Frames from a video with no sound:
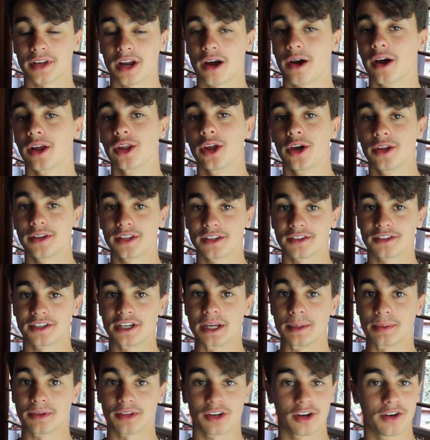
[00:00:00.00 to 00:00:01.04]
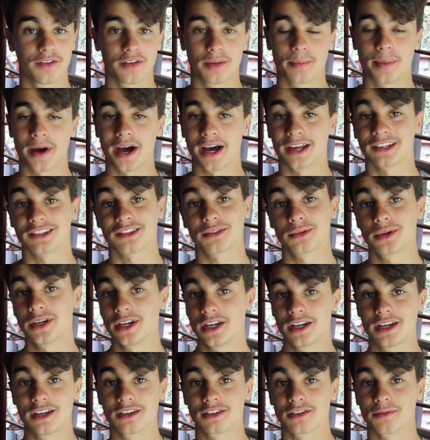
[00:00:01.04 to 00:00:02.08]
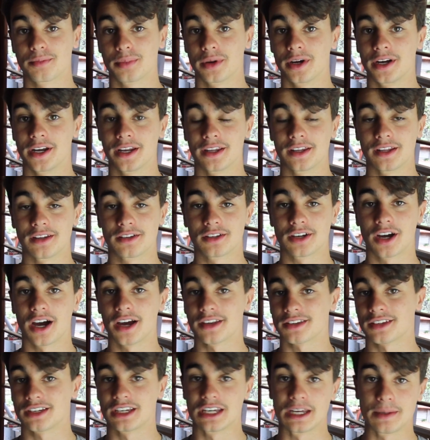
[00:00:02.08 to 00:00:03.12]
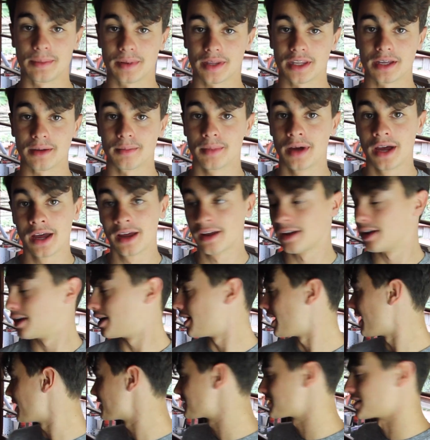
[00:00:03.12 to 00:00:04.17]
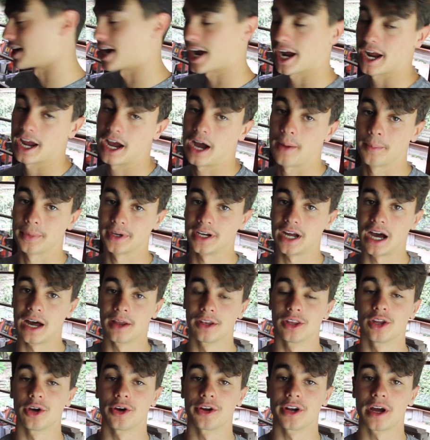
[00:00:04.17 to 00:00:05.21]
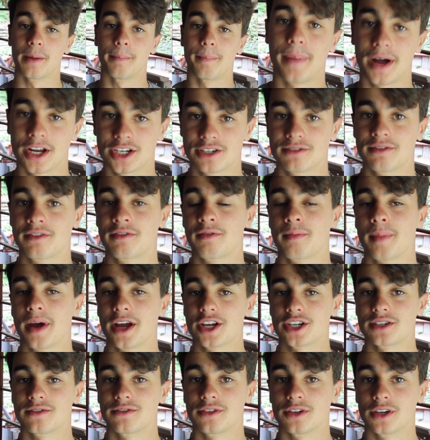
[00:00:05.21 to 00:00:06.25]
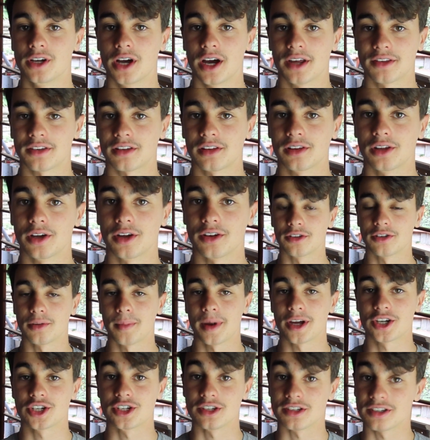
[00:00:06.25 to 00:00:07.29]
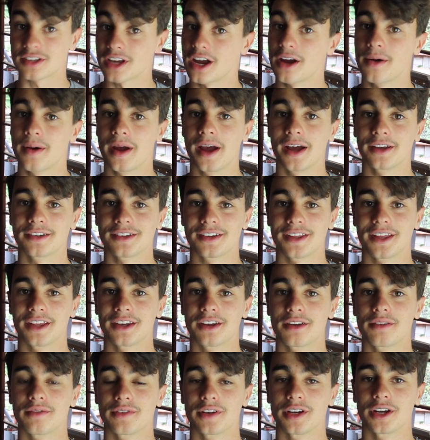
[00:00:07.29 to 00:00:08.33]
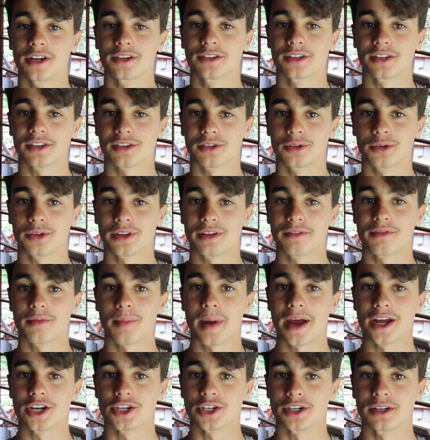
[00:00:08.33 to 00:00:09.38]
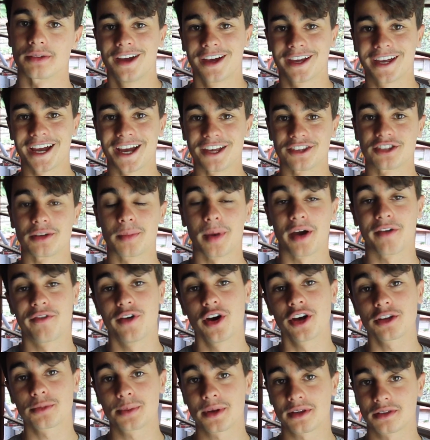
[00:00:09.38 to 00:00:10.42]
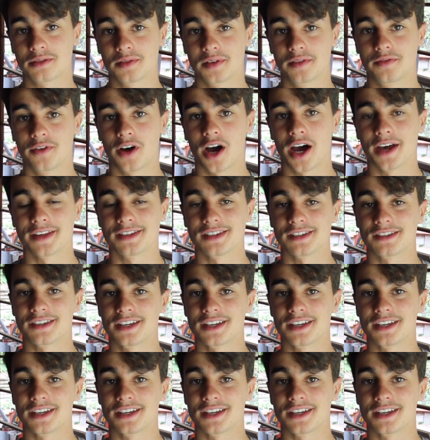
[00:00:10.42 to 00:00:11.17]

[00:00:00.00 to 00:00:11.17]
Now I learned these tips over the past 3 years of breeding these guys and keeping them. And today I'm going to unload a bunch of information for you guys to learn. So make sure you stay around to the end of the video to listen to all the information. Okay, so my first piece of advice is